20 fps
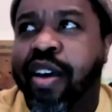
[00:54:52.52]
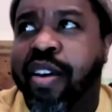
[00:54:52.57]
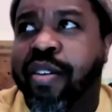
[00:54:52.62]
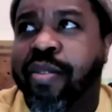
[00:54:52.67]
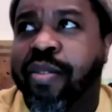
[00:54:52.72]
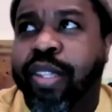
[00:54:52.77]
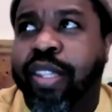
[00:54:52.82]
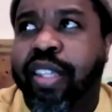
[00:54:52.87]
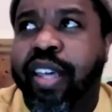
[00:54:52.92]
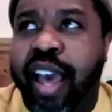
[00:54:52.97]

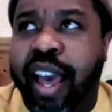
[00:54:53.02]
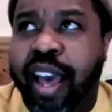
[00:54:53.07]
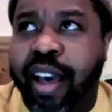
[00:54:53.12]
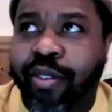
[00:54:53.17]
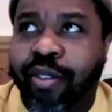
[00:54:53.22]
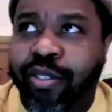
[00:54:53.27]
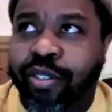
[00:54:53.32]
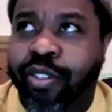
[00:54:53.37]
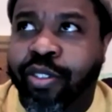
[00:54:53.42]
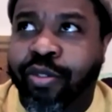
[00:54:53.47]

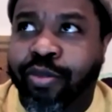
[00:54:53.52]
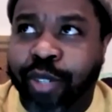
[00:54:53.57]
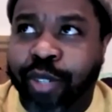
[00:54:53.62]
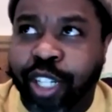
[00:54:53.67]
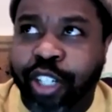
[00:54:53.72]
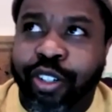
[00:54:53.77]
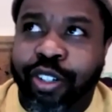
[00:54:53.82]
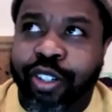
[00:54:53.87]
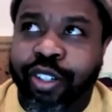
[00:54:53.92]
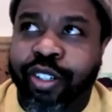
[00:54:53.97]
without the
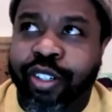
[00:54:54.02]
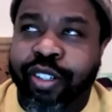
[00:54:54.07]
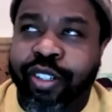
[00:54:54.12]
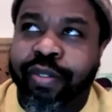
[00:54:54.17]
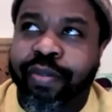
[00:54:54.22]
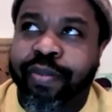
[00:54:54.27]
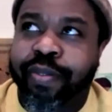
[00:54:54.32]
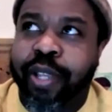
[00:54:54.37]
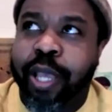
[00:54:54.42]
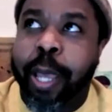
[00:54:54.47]

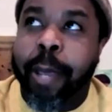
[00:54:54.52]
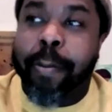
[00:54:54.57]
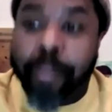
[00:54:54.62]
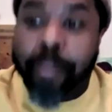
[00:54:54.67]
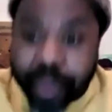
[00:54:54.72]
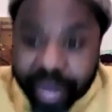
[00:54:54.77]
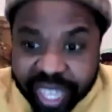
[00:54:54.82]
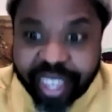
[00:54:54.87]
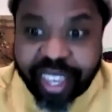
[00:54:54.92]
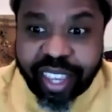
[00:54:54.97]
reader
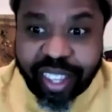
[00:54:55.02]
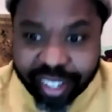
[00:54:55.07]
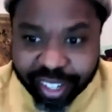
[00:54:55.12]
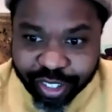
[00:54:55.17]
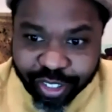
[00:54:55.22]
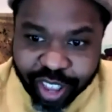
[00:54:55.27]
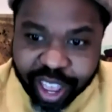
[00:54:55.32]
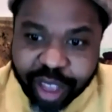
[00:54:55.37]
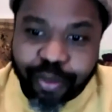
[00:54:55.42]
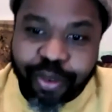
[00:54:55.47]
being
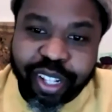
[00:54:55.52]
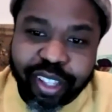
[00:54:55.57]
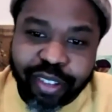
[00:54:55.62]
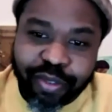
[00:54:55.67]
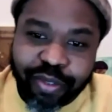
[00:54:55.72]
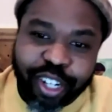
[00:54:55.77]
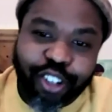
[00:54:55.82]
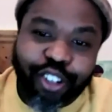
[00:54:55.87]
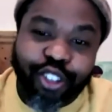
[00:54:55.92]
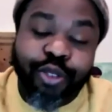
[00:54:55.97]
this. I want the
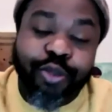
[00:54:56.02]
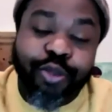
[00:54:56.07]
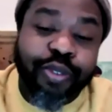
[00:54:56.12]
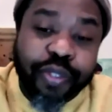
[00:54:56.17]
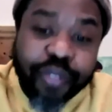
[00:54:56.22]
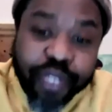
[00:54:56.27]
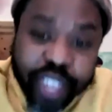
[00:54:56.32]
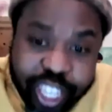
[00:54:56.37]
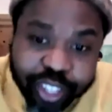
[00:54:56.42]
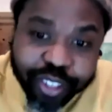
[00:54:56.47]
reader to
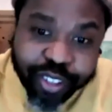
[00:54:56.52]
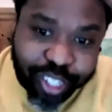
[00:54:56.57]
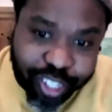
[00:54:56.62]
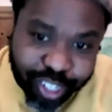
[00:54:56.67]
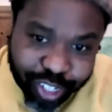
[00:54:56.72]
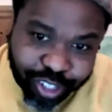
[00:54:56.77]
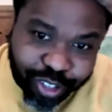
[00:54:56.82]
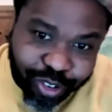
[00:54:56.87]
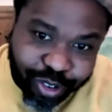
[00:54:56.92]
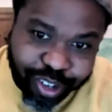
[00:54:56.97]
feel the
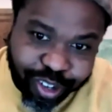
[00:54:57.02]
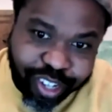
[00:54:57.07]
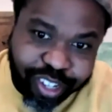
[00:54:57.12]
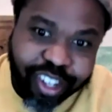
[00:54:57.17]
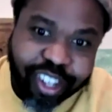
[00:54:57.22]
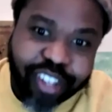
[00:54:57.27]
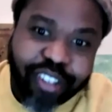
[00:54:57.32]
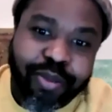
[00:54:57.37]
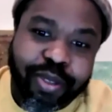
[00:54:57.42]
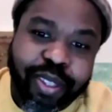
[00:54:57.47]

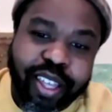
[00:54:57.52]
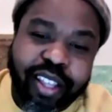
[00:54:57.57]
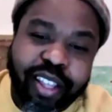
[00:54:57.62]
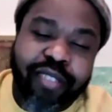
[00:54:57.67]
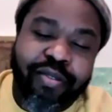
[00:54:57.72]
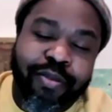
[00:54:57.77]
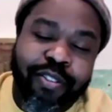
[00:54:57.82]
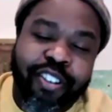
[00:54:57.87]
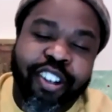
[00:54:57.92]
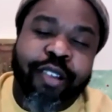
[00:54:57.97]
disorientation without
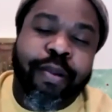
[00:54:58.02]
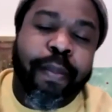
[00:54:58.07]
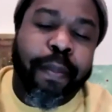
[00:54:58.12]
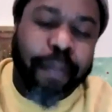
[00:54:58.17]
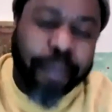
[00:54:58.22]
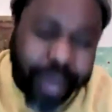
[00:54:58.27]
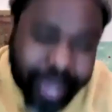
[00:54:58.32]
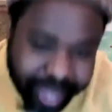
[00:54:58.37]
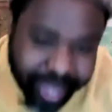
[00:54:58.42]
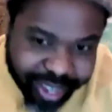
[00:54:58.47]
the reader
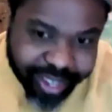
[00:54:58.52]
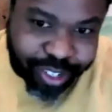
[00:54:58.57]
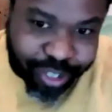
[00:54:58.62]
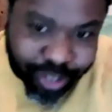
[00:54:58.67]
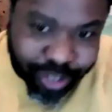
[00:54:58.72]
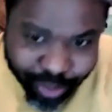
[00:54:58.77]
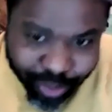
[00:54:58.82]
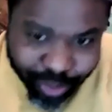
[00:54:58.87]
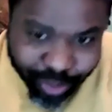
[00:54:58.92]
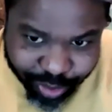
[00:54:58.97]
being
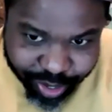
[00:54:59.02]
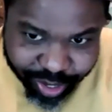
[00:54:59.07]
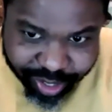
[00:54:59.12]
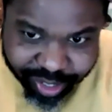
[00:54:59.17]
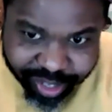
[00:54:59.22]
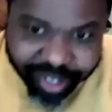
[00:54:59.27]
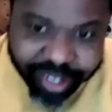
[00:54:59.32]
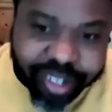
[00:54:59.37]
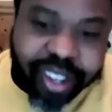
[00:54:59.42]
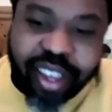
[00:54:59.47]

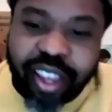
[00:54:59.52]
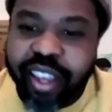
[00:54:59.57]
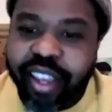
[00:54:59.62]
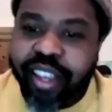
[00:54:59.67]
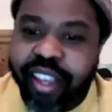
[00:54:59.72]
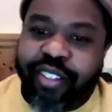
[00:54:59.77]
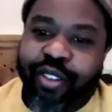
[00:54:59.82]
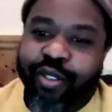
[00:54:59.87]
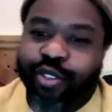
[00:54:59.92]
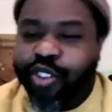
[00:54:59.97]
disoriented. And
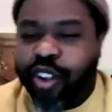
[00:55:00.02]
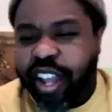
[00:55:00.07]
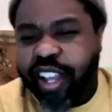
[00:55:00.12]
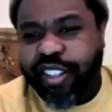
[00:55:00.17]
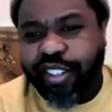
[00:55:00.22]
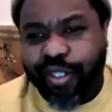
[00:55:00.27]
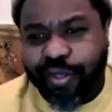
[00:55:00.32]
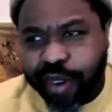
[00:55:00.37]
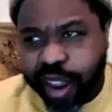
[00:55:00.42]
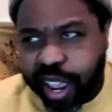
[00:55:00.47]
so trying
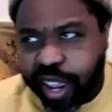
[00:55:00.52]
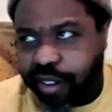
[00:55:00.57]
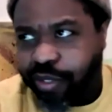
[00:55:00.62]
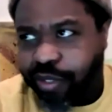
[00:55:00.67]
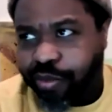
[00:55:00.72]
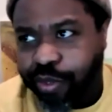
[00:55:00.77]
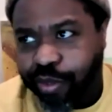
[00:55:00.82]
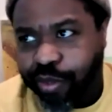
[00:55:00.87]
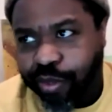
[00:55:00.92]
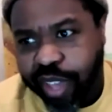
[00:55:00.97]
to write
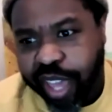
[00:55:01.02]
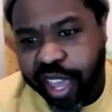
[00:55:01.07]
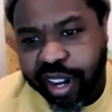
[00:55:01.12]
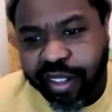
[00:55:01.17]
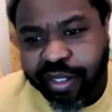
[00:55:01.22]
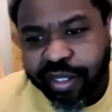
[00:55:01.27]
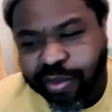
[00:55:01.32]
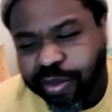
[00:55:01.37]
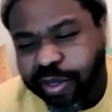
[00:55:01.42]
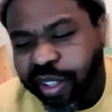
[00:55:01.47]
through that
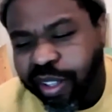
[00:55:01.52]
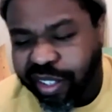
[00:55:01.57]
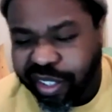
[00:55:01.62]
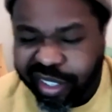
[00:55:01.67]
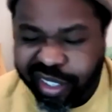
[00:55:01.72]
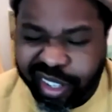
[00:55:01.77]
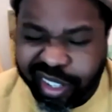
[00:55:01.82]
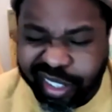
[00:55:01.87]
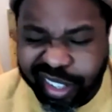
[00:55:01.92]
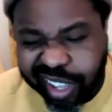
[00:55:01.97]

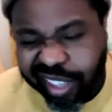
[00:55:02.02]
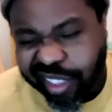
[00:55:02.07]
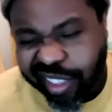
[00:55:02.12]
is like